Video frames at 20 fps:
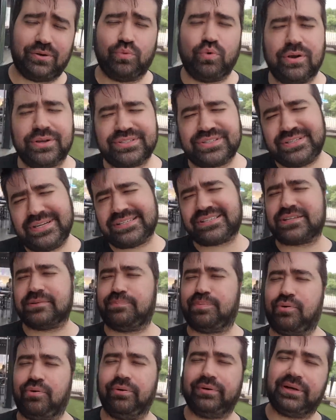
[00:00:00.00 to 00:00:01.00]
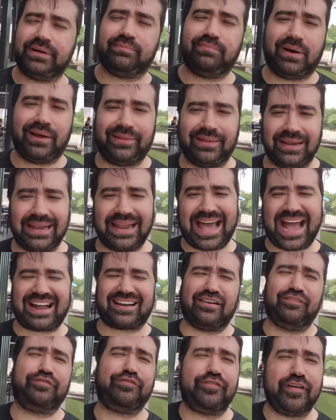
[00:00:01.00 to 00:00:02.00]
I was disappointed by the
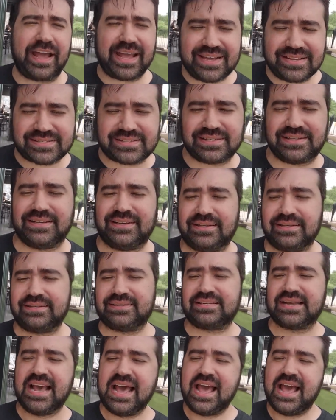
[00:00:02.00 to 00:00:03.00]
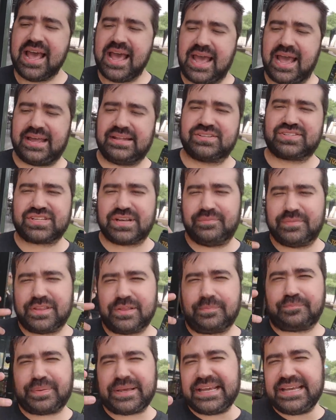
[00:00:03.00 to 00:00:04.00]
lack of faces and some of
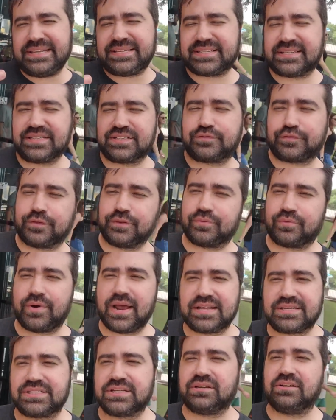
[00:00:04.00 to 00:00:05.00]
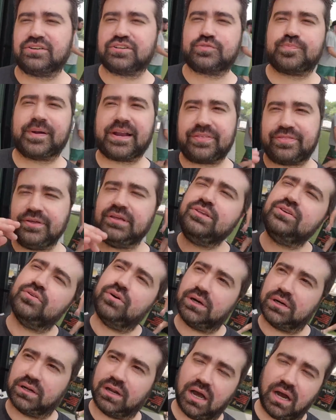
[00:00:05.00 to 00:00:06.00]
the pieces for the wrestlers, but I think
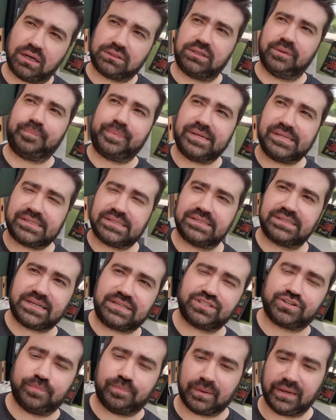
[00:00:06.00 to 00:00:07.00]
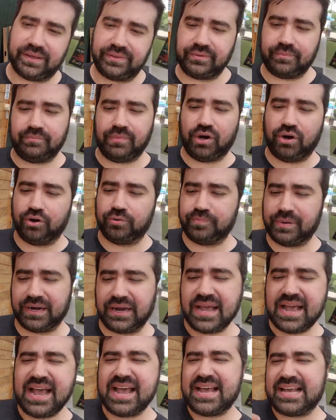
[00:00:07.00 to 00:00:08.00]
you unlock the pieces as you play the mode.
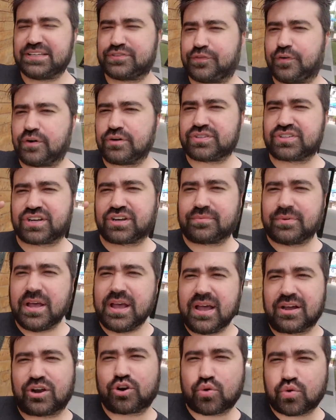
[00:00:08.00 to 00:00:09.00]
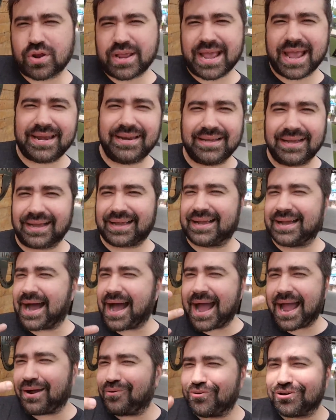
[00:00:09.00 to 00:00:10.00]
But as far as creating a
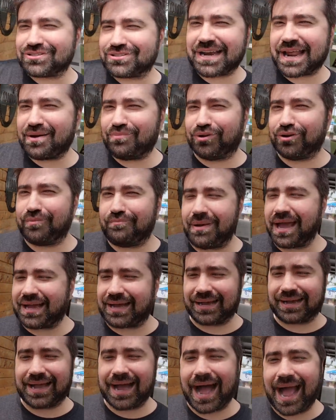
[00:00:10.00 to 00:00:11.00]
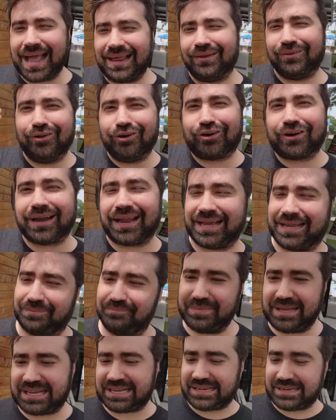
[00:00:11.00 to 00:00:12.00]
guy, I wasn't able to make a guy look like
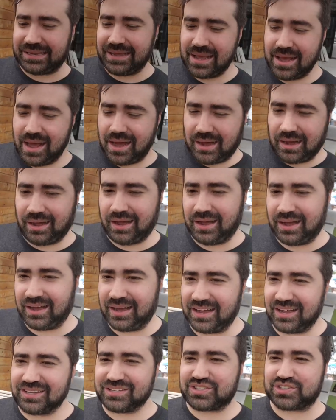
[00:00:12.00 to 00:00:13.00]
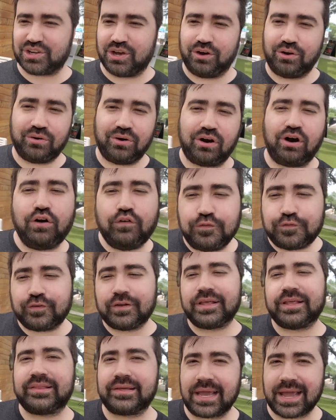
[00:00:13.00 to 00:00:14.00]
me. Uh, so
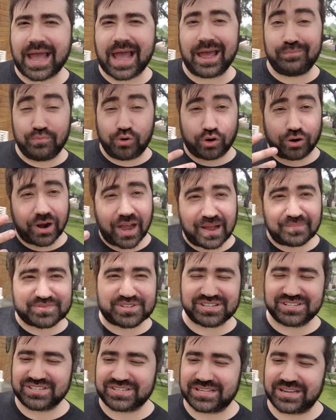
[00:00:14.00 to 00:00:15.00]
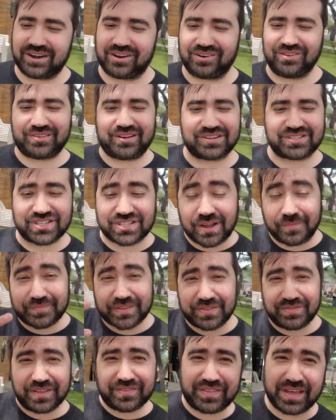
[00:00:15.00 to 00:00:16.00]
hopefully they add more options there. There's
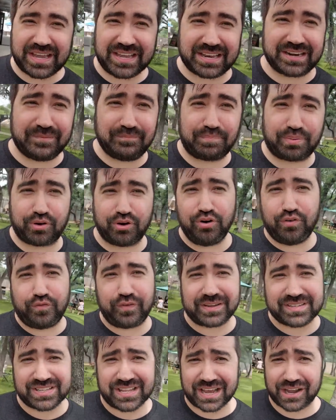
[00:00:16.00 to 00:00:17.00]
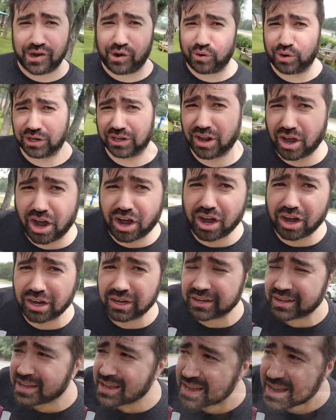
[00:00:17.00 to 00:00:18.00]
something that they can improve as they go
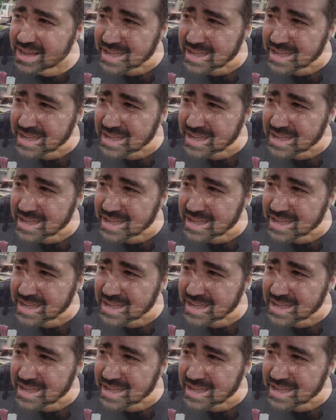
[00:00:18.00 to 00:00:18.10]
along.